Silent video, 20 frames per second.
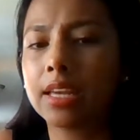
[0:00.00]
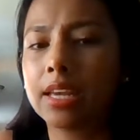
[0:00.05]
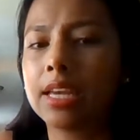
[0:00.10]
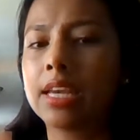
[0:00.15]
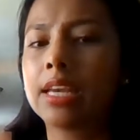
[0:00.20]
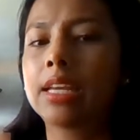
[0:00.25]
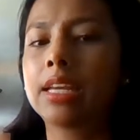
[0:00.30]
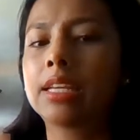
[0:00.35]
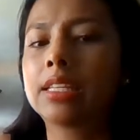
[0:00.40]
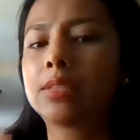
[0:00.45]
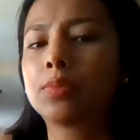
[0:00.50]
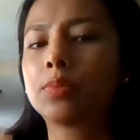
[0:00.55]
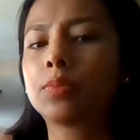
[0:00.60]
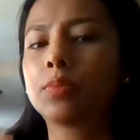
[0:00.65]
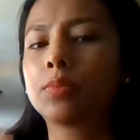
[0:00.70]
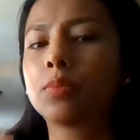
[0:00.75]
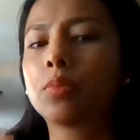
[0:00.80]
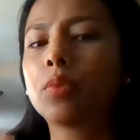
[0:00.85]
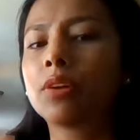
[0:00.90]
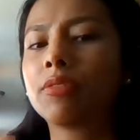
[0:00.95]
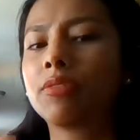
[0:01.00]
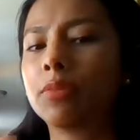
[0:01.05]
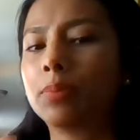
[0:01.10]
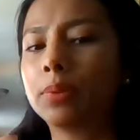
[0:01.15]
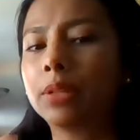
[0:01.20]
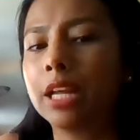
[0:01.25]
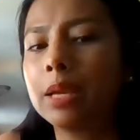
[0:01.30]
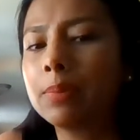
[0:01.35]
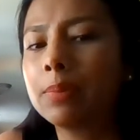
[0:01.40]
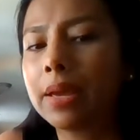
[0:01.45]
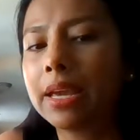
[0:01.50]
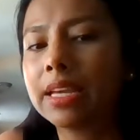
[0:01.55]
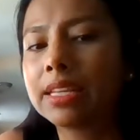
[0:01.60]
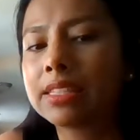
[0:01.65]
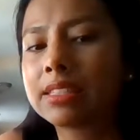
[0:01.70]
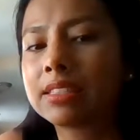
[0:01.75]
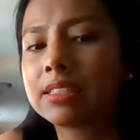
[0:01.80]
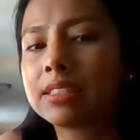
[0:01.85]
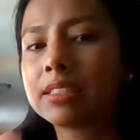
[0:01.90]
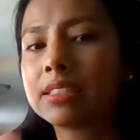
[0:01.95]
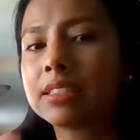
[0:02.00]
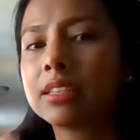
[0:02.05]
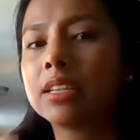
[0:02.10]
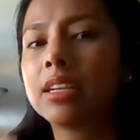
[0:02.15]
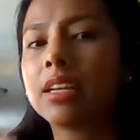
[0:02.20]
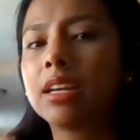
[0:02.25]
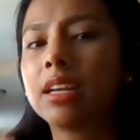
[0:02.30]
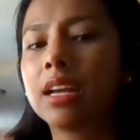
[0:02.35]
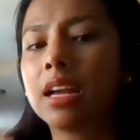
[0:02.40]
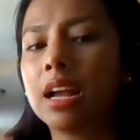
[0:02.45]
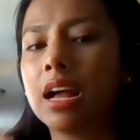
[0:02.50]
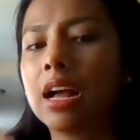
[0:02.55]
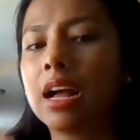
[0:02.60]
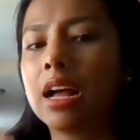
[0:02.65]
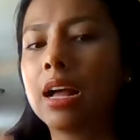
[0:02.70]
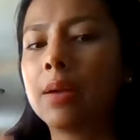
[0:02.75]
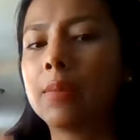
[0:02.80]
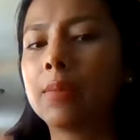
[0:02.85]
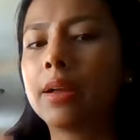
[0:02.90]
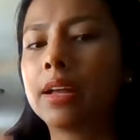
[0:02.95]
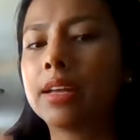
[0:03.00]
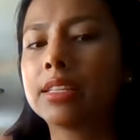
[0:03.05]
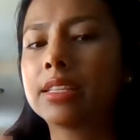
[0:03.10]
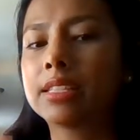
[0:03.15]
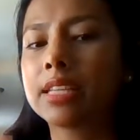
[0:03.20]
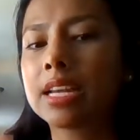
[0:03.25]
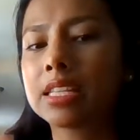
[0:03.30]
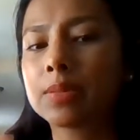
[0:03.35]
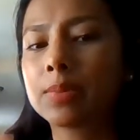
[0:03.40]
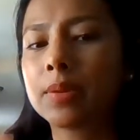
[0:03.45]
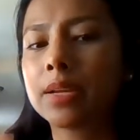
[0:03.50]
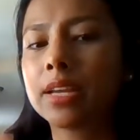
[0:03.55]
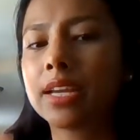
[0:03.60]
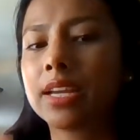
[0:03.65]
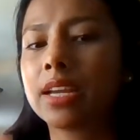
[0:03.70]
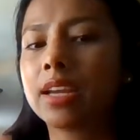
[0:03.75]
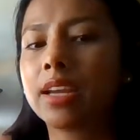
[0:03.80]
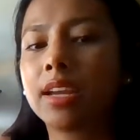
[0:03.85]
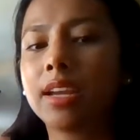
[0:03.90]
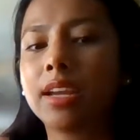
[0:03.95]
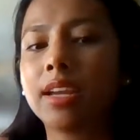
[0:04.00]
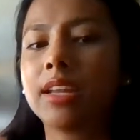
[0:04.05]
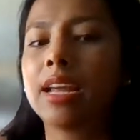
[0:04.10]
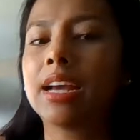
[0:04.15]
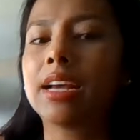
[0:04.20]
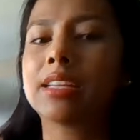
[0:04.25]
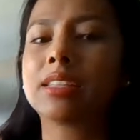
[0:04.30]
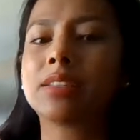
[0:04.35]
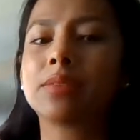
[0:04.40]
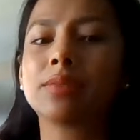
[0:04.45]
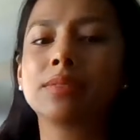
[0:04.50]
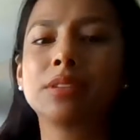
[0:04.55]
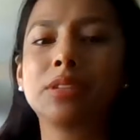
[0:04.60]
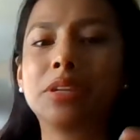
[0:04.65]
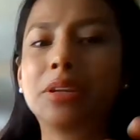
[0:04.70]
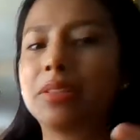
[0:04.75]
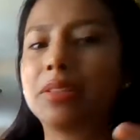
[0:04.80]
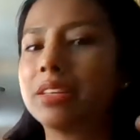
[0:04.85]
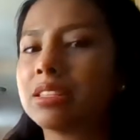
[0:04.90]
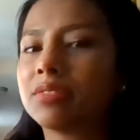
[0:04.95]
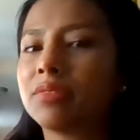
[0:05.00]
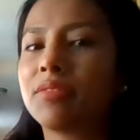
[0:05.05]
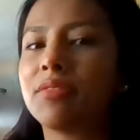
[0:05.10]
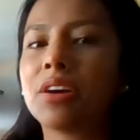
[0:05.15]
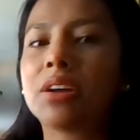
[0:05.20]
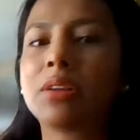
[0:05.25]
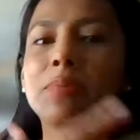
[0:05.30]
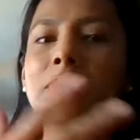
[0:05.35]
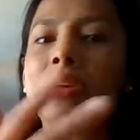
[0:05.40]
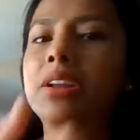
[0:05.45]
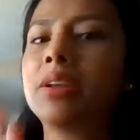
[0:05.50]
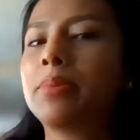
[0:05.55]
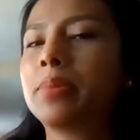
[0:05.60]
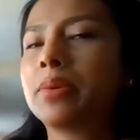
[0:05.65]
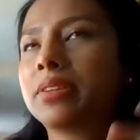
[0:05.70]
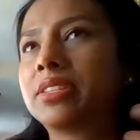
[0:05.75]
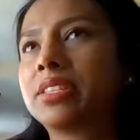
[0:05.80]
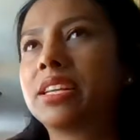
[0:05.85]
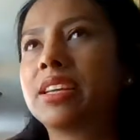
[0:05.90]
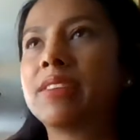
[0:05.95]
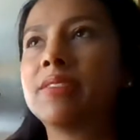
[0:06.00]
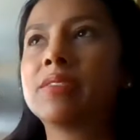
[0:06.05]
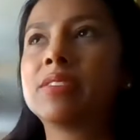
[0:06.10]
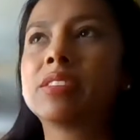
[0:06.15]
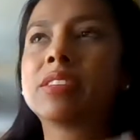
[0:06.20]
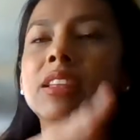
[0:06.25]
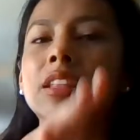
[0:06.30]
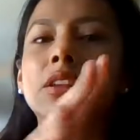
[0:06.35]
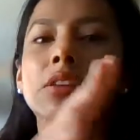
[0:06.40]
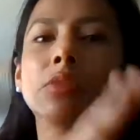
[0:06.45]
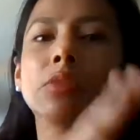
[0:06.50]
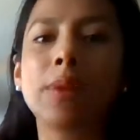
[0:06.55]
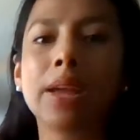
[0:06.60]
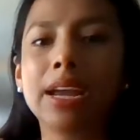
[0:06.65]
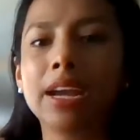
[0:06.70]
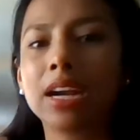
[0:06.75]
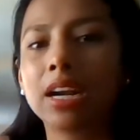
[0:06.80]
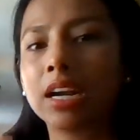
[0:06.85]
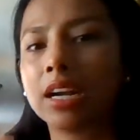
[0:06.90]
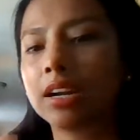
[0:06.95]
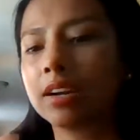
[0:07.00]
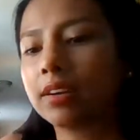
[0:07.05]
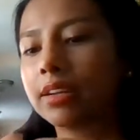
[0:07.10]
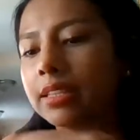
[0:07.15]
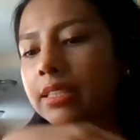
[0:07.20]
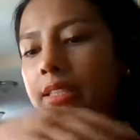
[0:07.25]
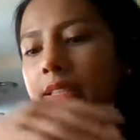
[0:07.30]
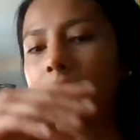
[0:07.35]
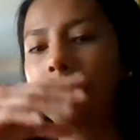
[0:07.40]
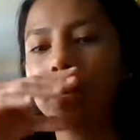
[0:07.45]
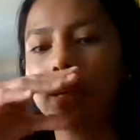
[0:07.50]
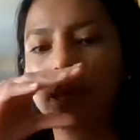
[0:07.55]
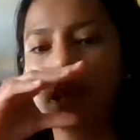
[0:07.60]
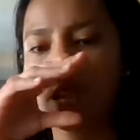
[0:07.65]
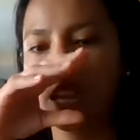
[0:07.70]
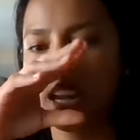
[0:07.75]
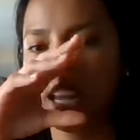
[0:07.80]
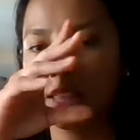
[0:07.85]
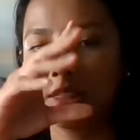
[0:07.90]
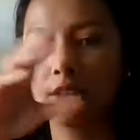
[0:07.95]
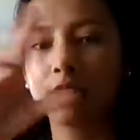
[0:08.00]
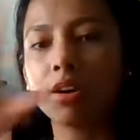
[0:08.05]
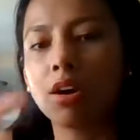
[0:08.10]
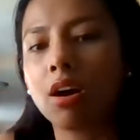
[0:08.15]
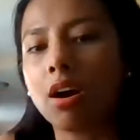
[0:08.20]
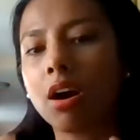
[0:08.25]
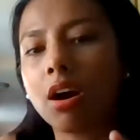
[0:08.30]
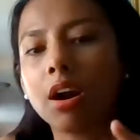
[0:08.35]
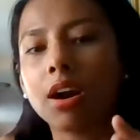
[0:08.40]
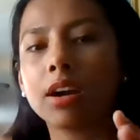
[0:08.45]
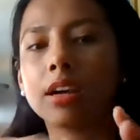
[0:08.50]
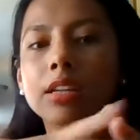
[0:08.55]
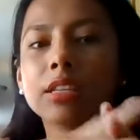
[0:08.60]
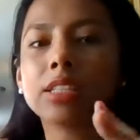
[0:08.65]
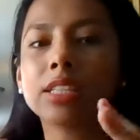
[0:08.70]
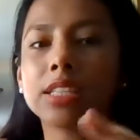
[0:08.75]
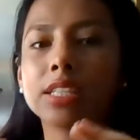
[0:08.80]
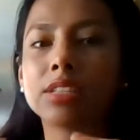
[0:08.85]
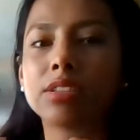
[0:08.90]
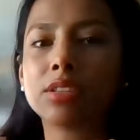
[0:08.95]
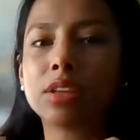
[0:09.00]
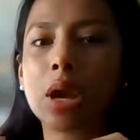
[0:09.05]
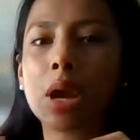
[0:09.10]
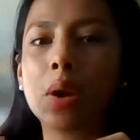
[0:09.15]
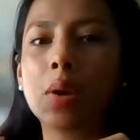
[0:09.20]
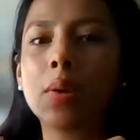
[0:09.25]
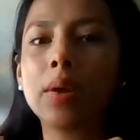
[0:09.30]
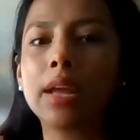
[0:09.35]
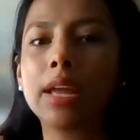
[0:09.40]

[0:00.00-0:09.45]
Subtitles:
it's more of a play-based assessment, and it has, these fun manipulatives, the little bear and the cars, and so